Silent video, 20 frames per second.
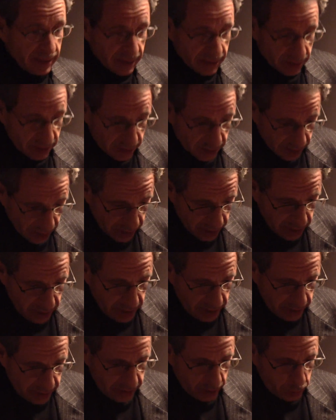
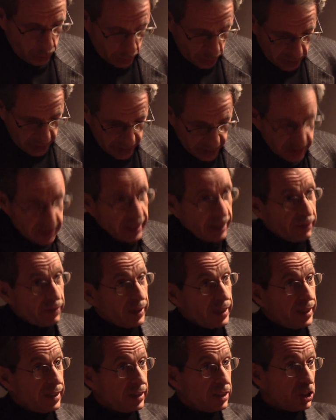this
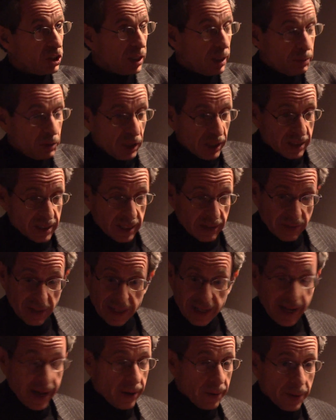predictivity, and the subjectivity.
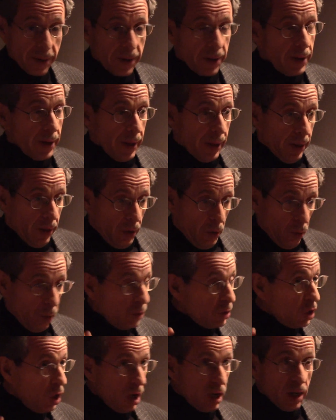Now, when
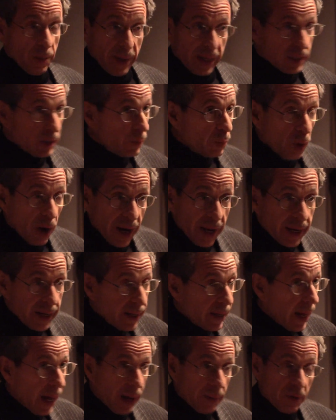we talk about the
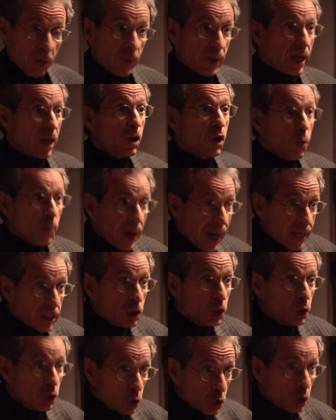brain, we got to go back
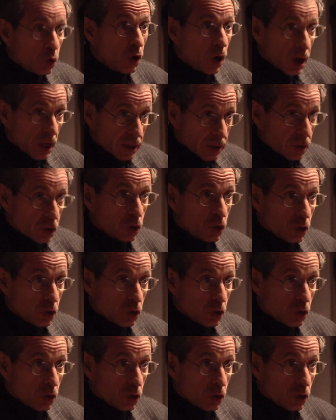to neurons.